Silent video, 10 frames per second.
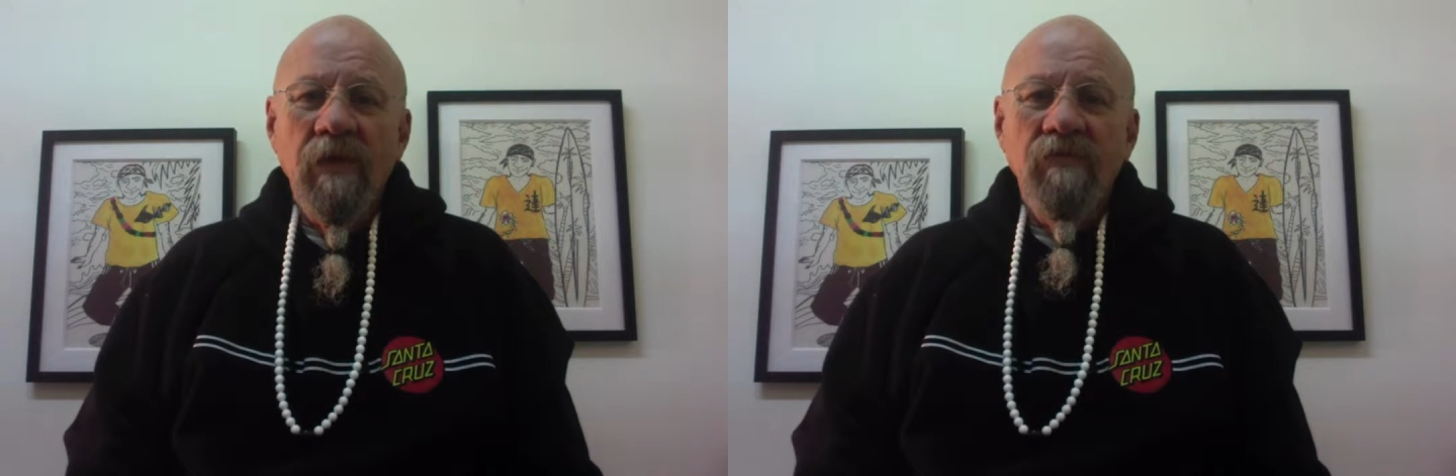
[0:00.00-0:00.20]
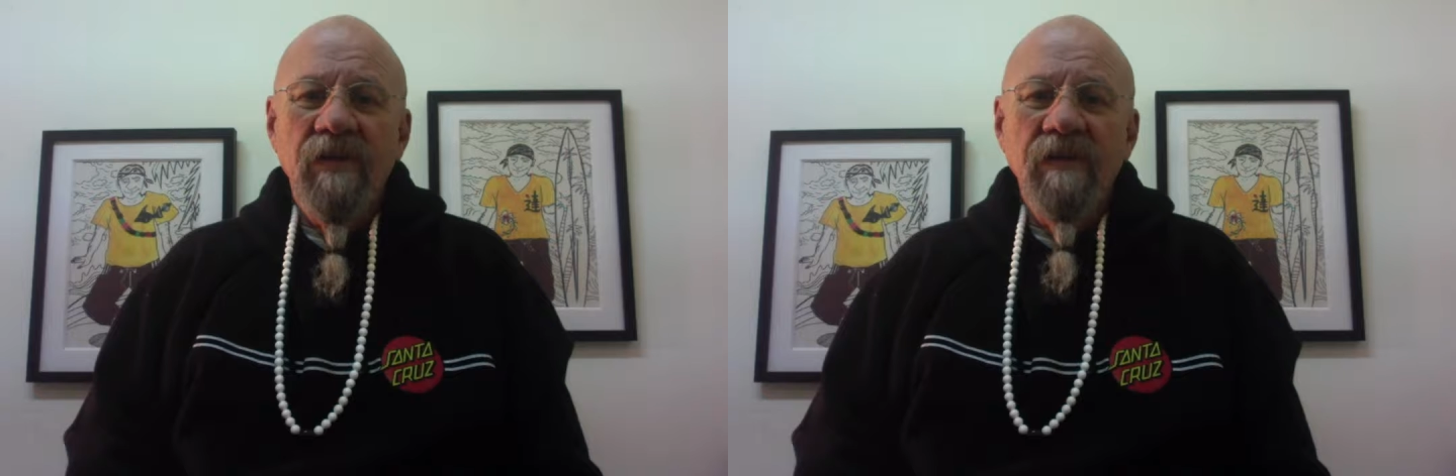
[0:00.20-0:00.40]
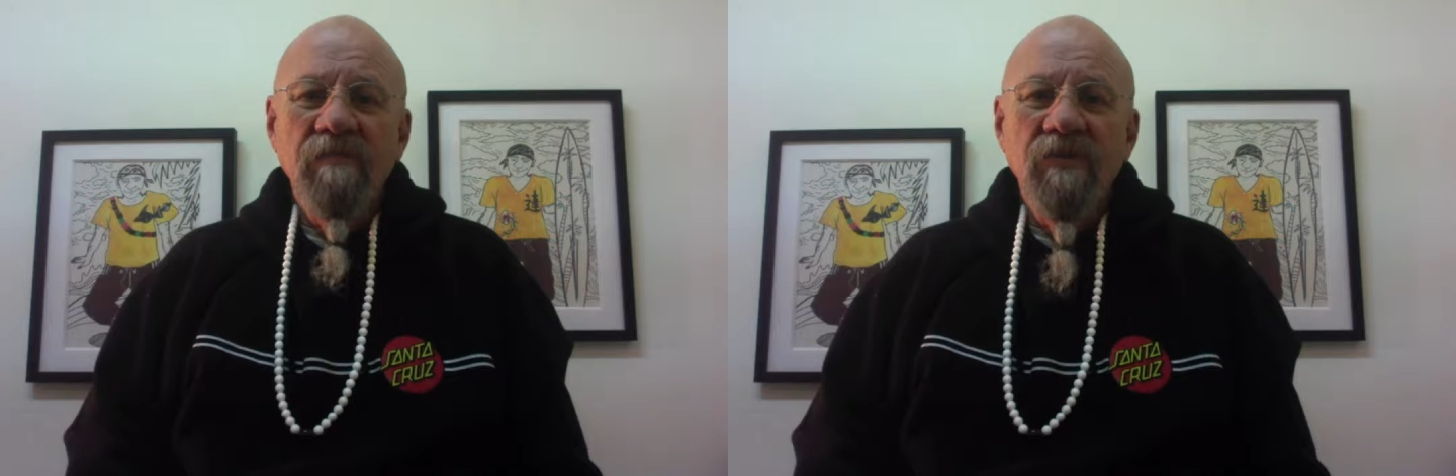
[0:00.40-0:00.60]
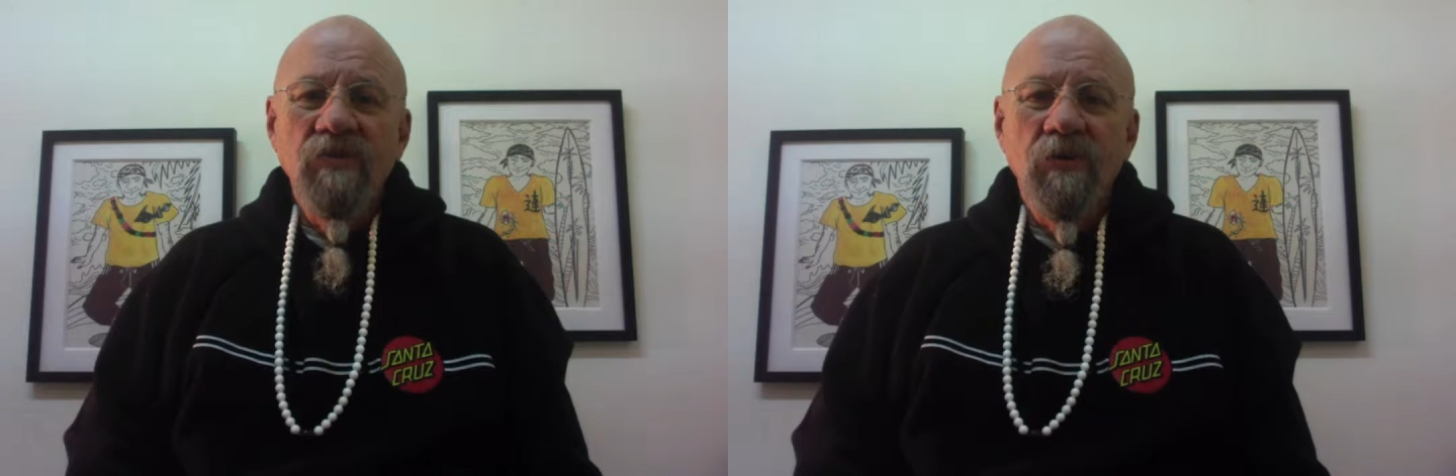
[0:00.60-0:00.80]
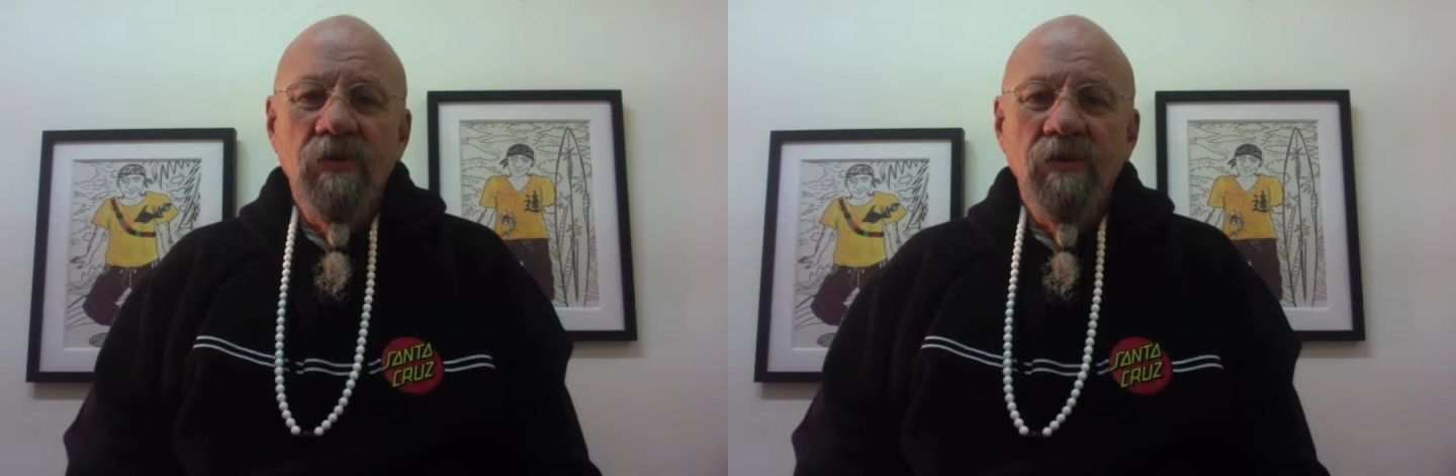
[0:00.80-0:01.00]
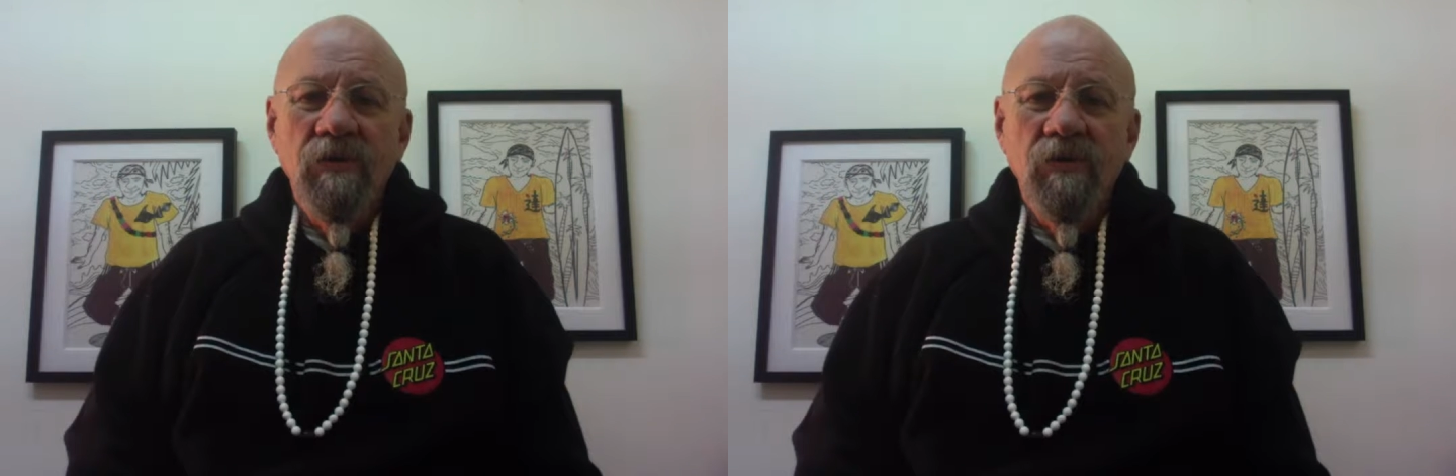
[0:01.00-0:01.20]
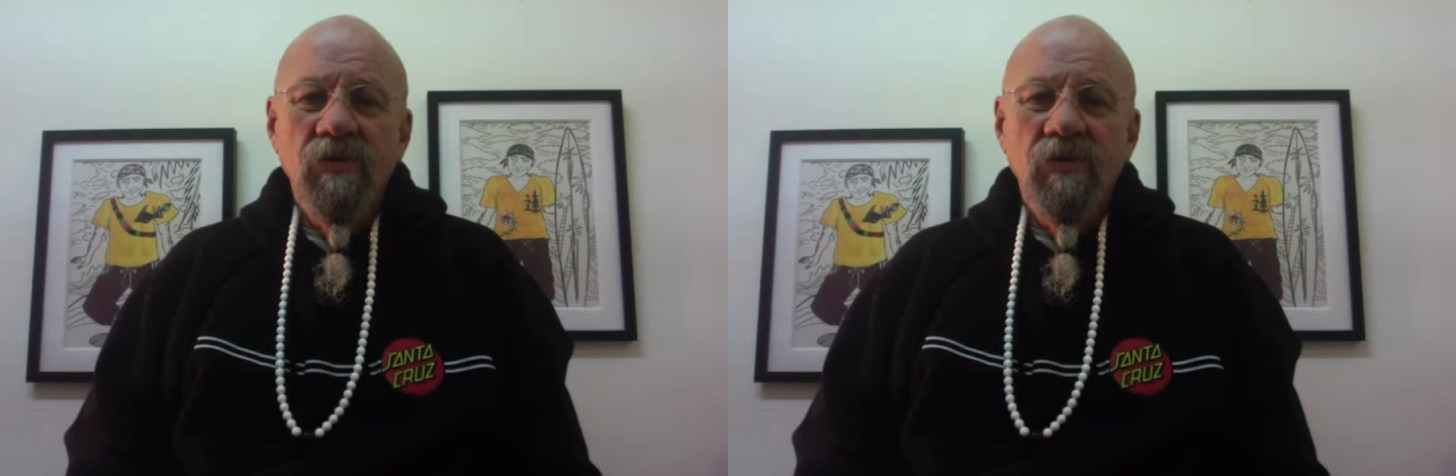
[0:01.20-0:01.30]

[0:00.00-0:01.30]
as an individual